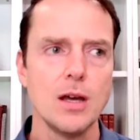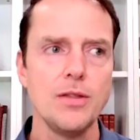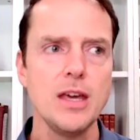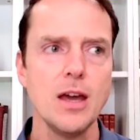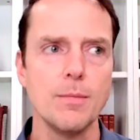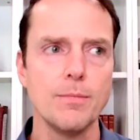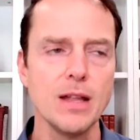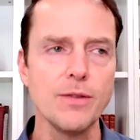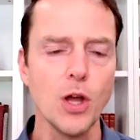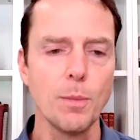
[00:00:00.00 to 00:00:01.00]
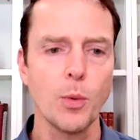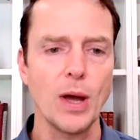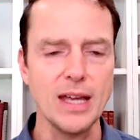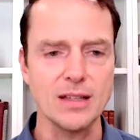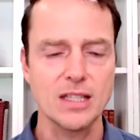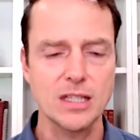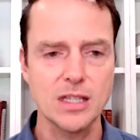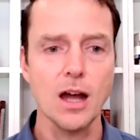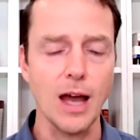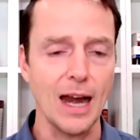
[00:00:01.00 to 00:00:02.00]
the um, envelope and when I get
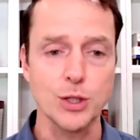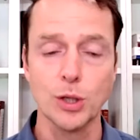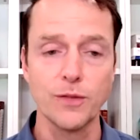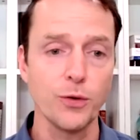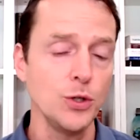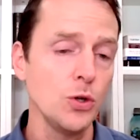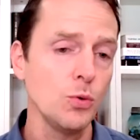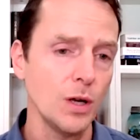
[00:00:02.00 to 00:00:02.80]
stuck, I just look for a new,